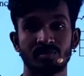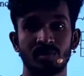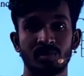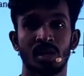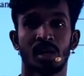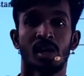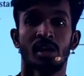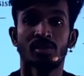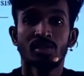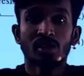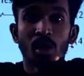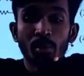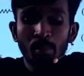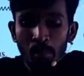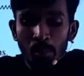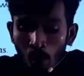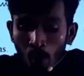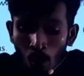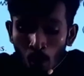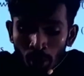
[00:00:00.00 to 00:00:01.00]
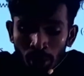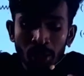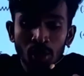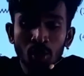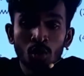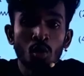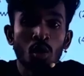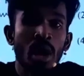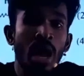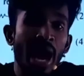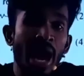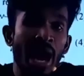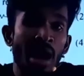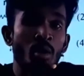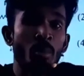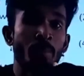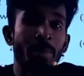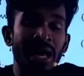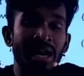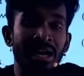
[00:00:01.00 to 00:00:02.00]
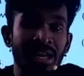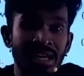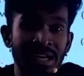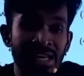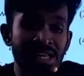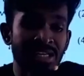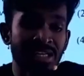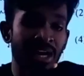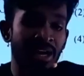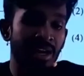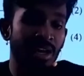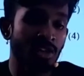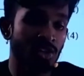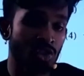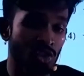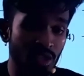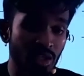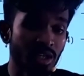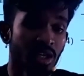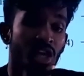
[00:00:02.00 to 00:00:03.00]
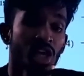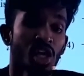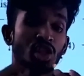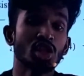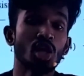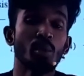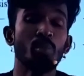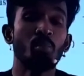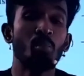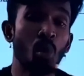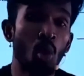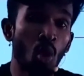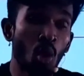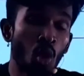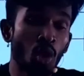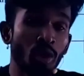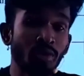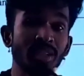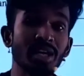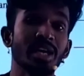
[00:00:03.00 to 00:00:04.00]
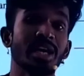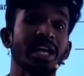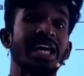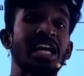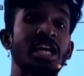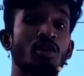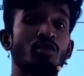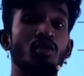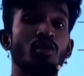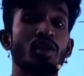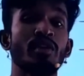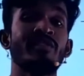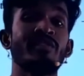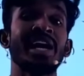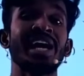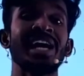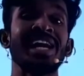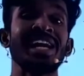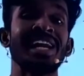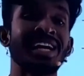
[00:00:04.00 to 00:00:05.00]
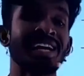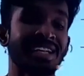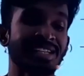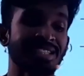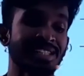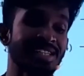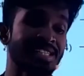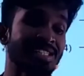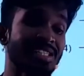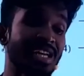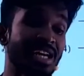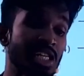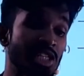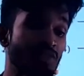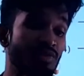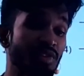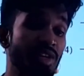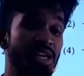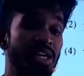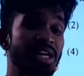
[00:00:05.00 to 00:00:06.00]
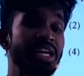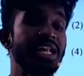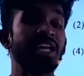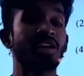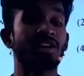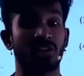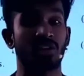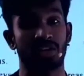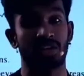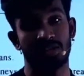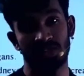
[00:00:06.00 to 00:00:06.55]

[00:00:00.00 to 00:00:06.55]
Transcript: The more you have parallel connection, the more the equivalent resistance will decrease.